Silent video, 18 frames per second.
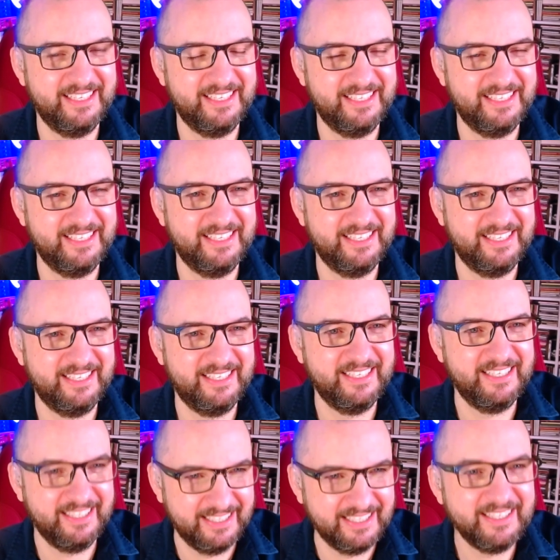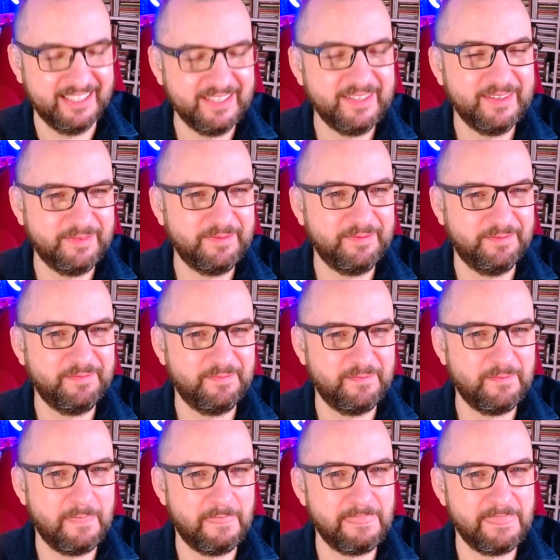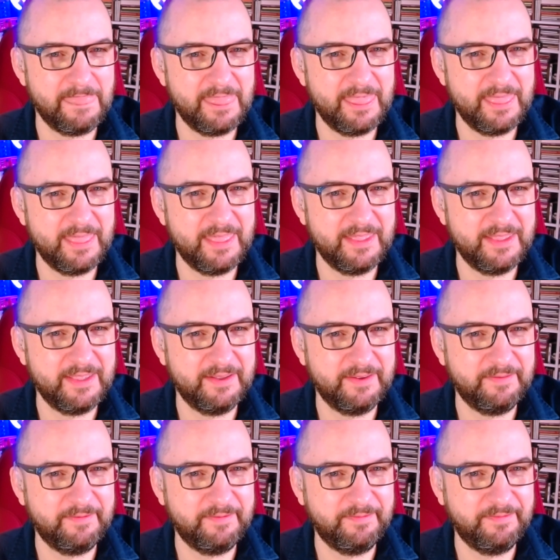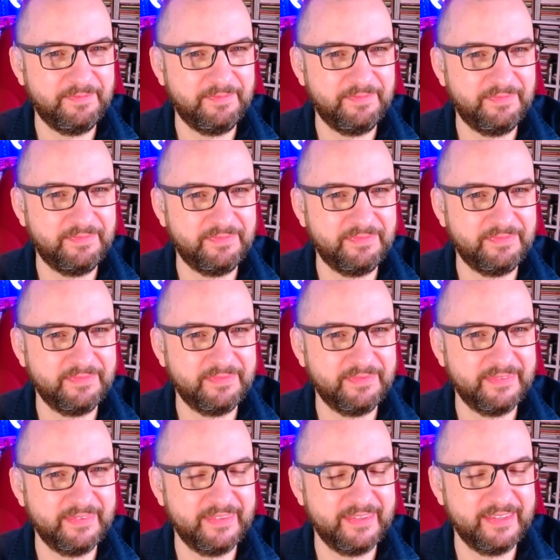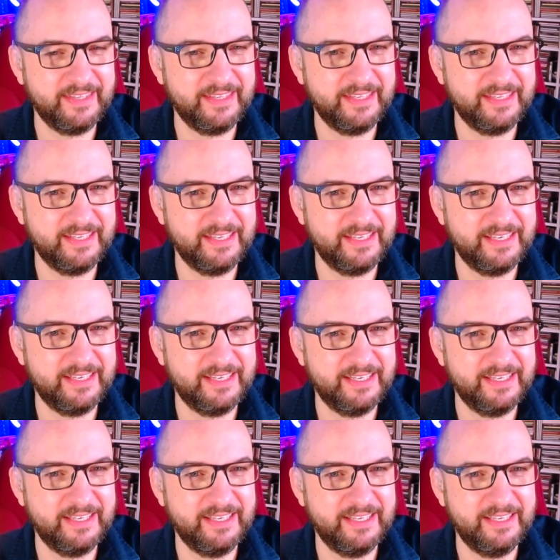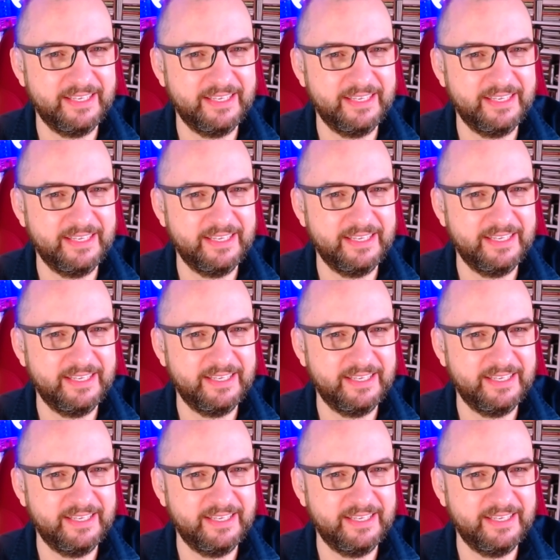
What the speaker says: (not speaking)